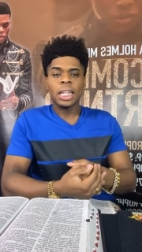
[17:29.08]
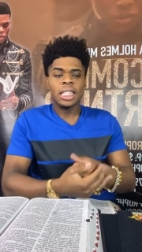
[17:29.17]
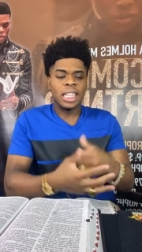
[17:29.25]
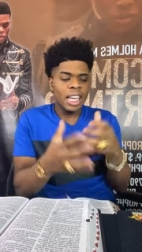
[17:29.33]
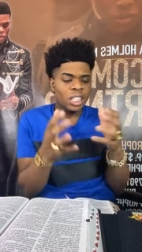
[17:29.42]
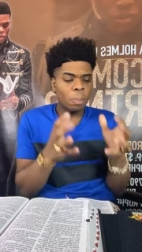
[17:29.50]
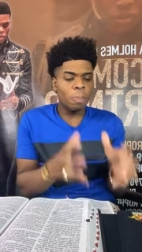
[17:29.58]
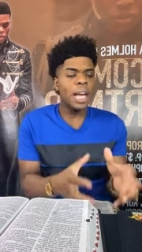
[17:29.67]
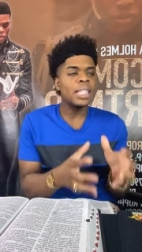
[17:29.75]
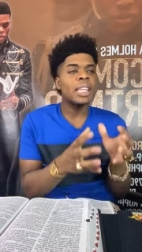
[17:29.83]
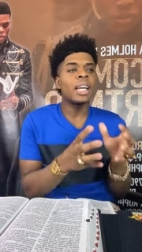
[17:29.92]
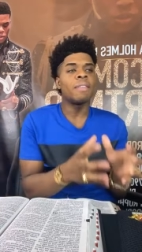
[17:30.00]
this
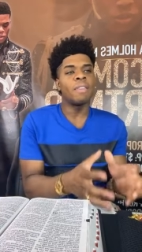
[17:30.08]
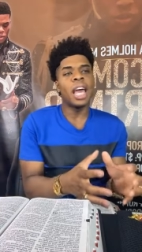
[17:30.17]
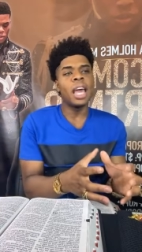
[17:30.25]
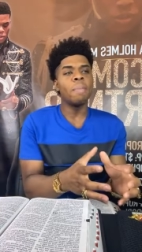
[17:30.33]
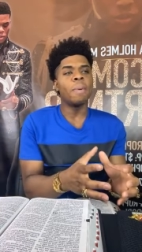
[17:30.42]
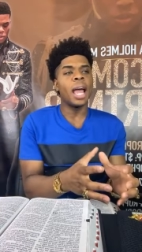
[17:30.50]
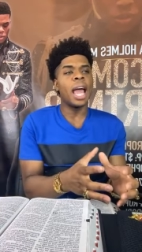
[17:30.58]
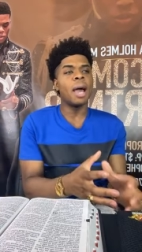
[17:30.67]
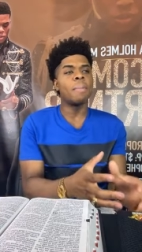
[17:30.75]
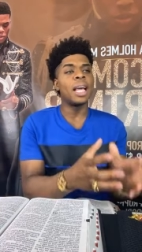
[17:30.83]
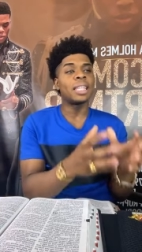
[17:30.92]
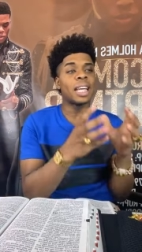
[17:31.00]
blessing of
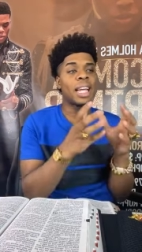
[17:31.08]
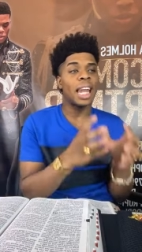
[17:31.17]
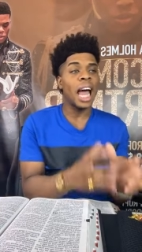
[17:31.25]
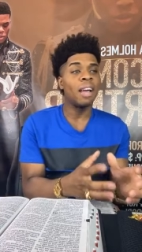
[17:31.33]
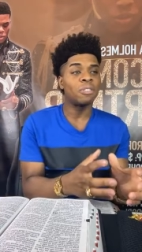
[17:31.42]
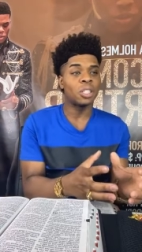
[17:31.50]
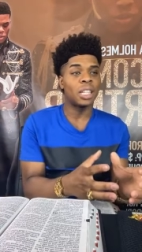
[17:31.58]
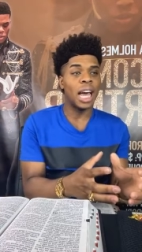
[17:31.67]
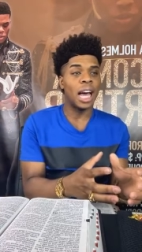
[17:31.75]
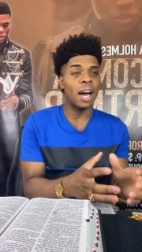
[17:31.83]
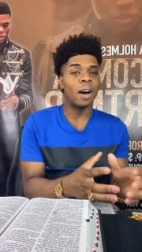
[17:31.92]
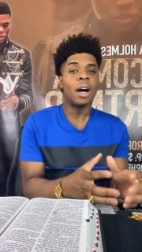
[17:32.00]
Abraham is a
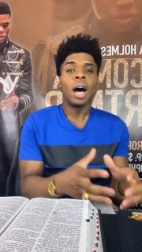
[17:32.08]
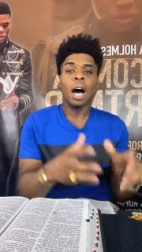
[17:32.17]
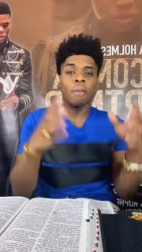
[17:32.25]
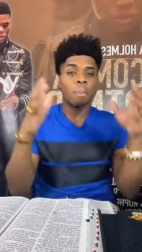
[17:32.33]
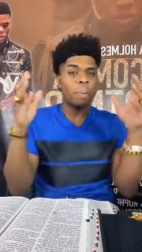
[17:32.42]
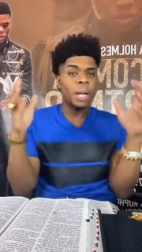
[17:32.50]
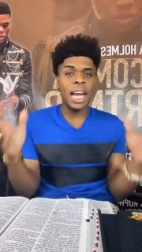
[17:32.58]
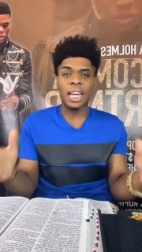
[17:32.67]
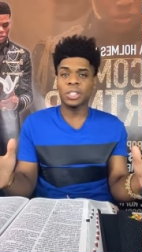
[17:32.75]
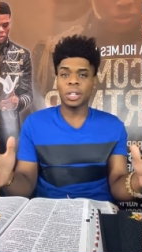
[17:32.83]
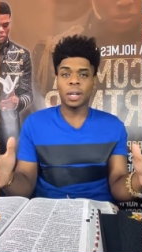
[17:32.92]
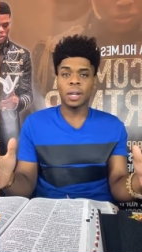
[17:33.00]
lifestyle of
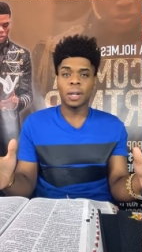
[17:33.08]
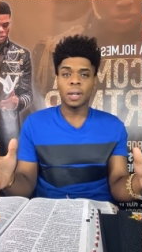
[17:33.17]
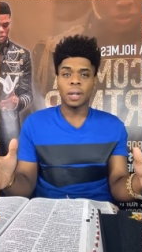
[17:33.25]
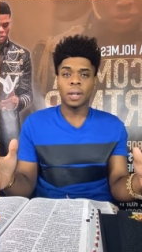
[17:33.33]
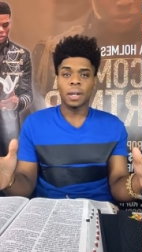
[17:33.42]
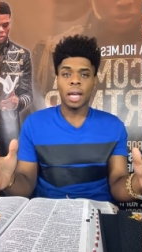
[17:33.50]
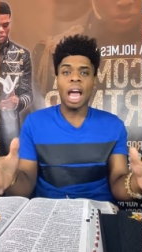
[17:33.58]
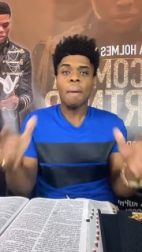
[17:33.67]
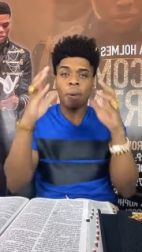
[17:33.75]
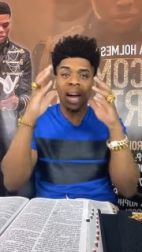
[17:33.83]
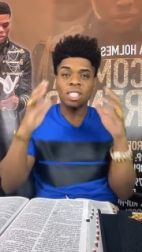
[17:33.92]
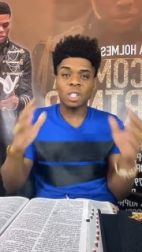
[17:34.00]
pleasure and
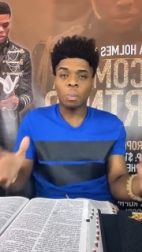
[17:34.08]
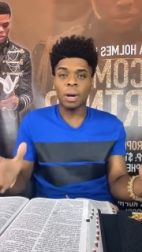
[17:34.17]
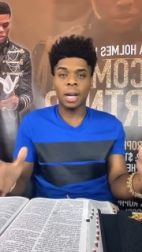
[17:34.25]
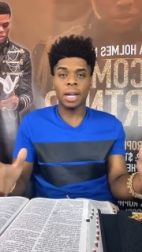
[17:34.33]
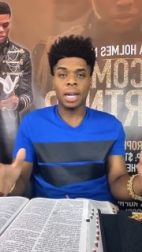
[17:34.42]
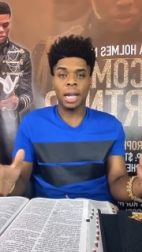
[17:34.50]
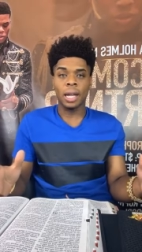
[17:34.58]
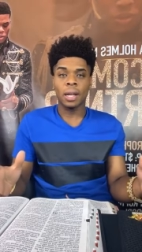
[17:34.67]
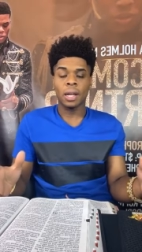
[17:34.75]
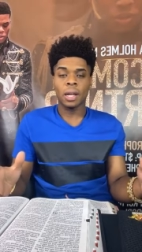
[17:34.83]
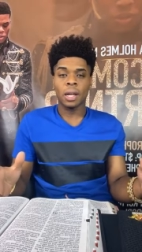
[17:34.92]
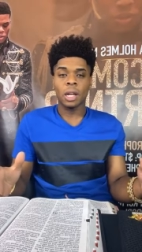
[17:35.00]
prosperity.
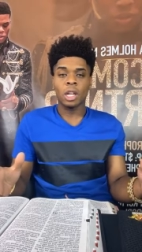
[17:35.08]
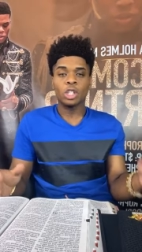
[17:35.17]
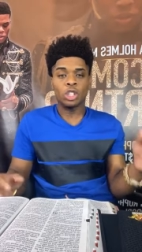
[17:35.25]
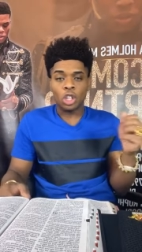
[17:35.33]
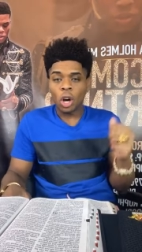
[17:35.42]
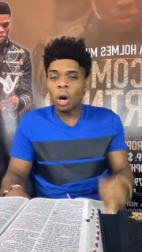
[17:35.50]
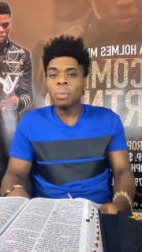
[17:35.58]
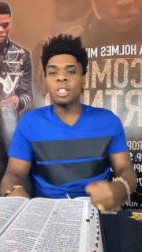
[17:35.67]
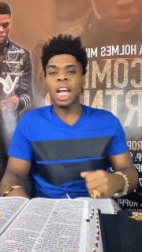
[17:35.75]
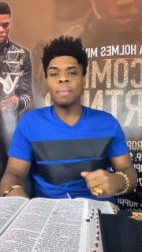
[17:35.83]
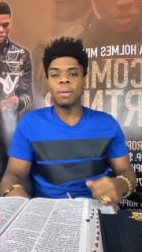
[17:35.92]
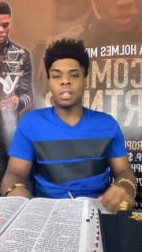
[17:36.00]
Job
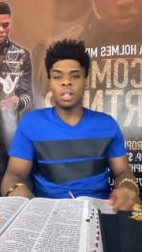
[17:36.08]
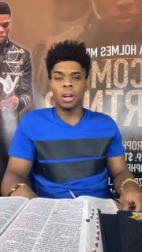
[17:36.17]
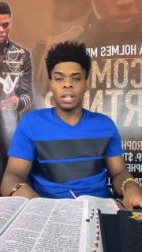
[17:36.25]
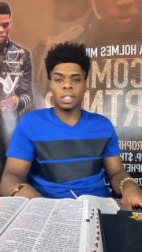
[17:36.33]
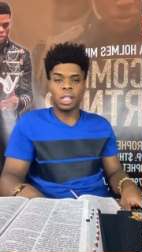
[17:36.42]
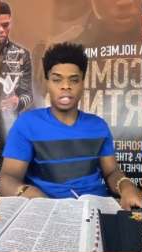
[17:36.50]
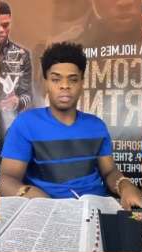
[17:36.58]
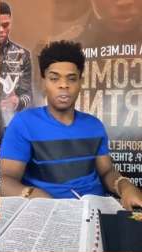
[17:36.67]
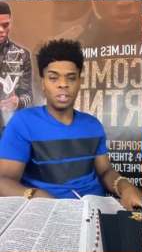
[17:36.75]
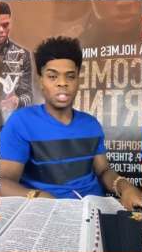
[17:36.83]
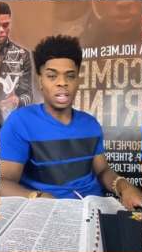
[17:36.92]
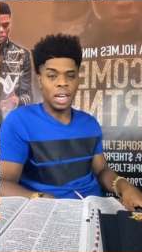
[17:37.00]
chapter 36
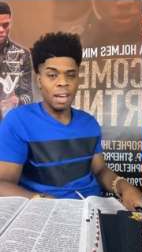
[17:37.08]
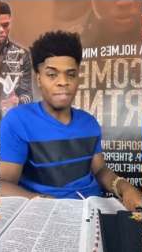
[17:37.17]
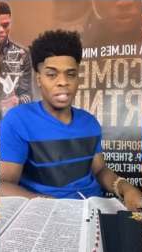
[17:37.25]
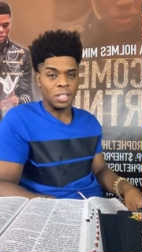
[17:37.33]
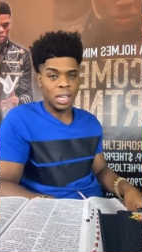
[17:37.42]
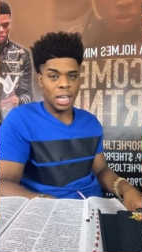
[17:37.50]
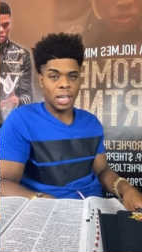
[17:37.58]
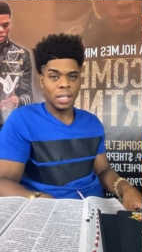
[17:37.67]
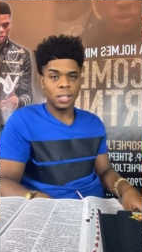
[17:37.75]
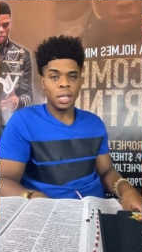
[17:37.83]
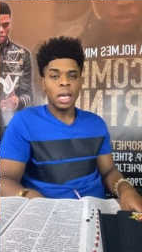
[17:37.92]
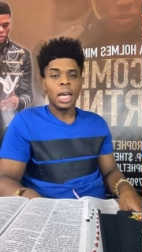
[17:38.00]
verse 11 says,